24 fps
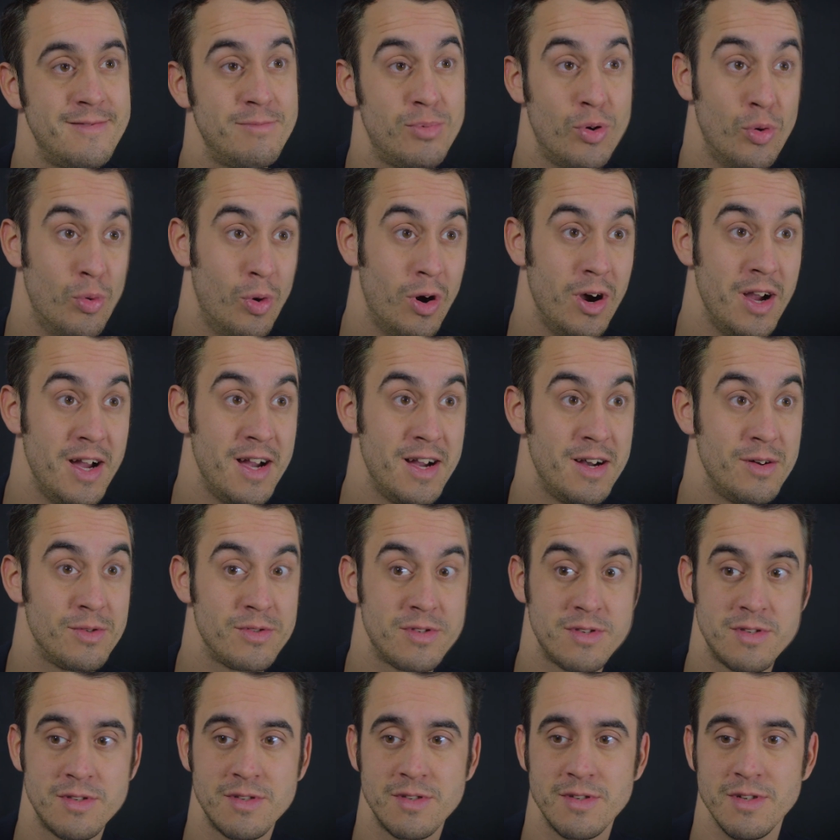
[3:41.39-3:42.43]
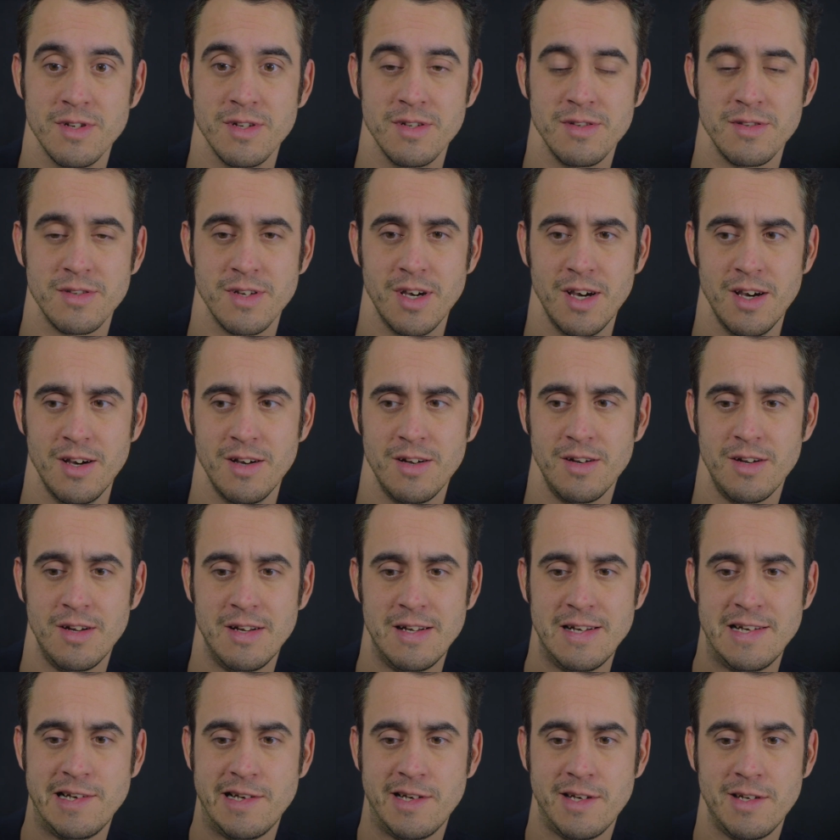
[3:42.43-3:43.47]
Paul Whitehouse and
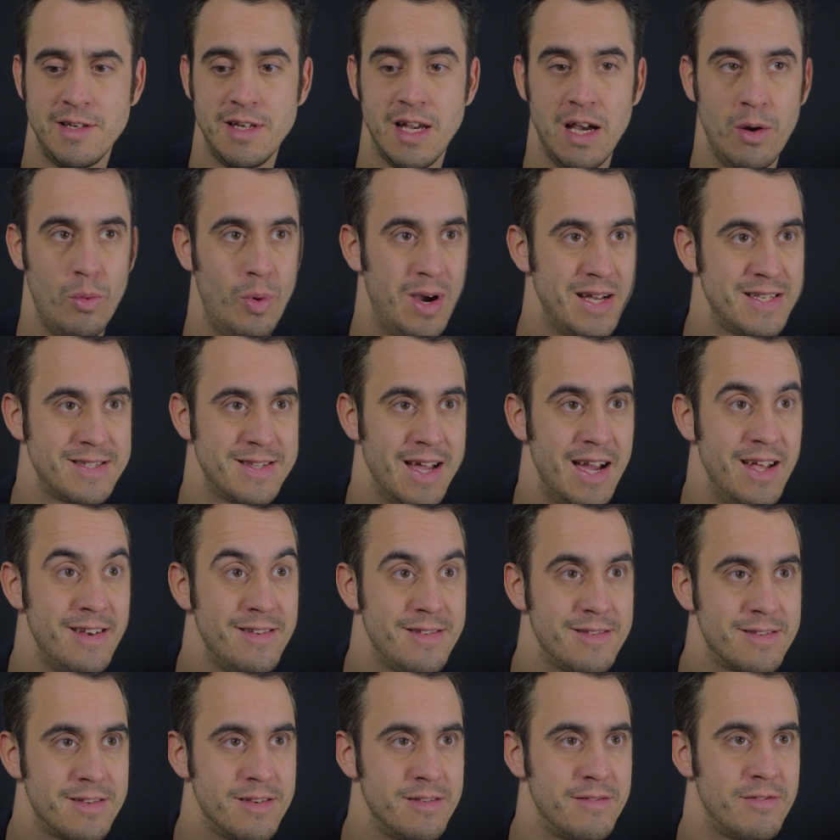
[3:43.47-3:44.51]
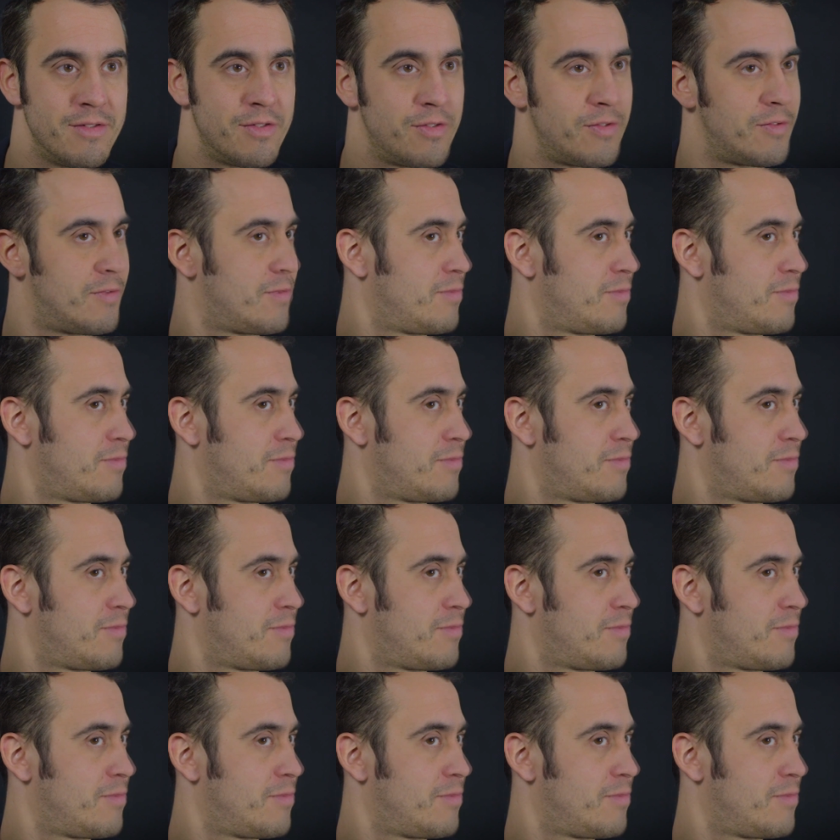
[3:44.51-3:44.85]
yeah, West End, and